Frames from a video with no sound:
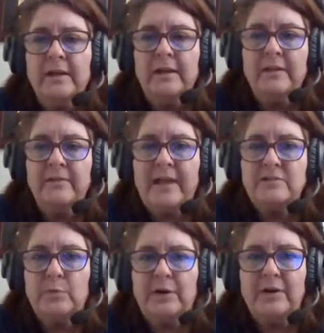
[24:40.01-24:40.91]
And
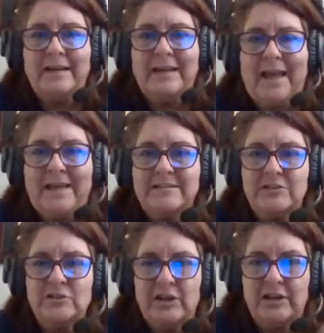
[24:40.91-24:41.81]
that's where a gas
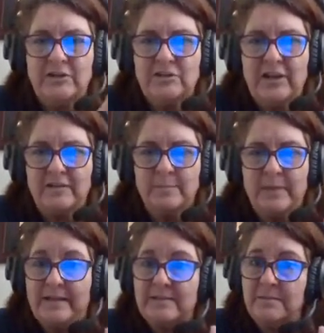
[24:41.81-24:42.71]
exchange takes
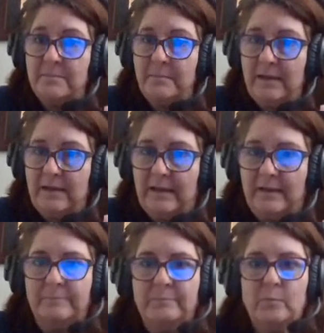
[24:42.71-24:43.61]
place,
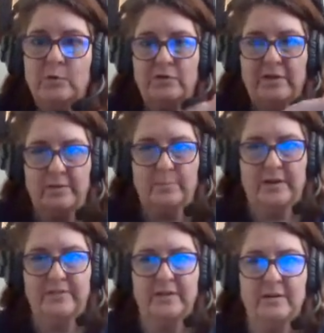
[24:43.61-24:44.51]
meaning when you take a
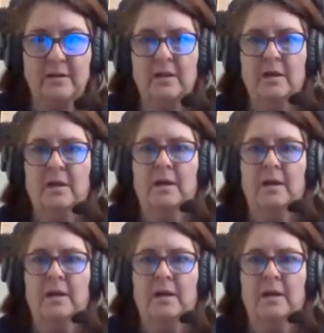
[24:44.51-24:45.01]
breath in,